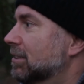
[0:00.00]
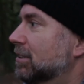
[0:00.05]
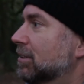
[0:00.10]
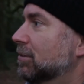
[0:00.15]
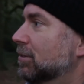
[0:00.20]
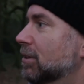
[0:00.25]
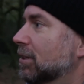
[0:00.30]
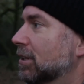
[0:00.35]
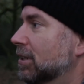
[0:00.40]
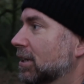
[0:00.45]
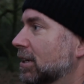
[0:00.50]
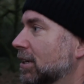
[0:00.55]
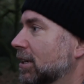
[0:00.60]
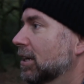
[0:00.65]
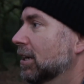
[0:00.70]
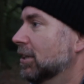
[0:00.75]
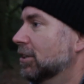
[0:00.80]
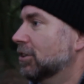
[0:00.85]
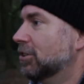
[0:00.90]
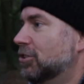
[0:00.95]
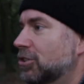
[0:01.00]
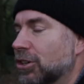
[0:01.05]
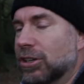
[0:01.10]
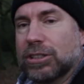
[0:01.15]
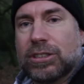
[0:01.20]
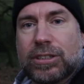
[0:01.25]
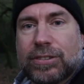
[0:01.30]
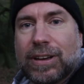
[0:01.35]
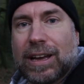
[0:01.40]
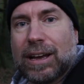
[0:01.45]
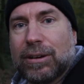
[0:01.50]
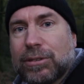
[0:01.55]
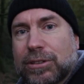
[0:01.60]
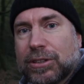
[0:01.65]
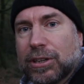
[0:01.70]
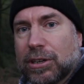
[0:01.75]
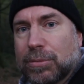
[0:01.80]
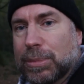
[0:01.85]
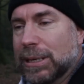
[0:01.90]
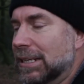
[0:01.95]
to judge of how
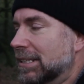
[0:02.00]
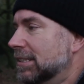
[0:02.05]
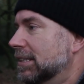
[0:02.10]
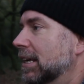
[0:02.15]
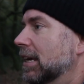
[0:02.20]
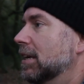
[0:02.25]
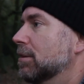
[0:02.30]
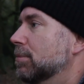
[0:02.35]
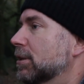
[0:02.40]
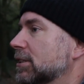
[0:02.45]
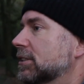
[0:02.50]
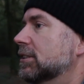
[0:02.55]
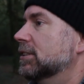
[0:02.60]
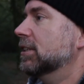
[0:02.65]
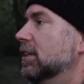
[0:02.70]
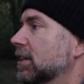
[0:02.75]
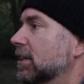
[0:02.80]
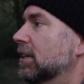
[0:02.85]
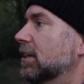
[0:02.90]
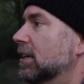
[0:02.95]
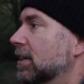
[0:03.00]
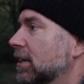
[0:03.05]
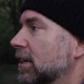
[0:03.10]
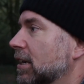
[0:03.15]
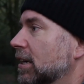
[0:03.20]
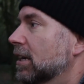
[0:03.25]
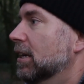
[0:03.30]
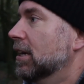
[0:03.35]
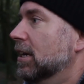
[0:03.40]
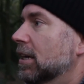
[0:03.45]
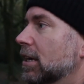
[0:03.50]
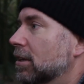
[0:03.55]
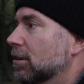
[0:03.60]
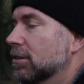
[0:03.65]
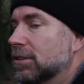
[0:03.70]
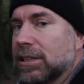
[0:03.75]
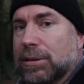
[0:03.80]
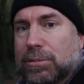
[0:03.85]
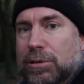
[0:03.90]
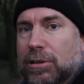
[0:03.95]
it's going to be today, but it
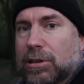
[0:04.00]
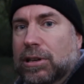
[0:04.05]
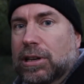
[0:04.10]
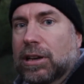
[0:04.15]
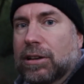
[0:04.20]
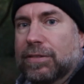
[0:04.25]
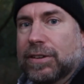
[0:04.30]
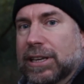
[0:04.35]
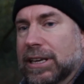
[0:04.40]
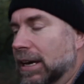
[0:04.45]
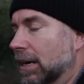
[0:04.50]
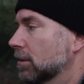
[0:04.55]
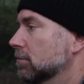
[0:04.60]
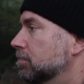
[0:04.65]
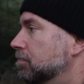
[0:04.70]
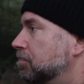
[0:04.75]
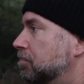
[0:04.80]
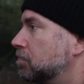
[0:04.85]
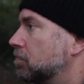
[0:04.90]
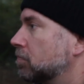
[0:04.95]
looks absolutely lovely now,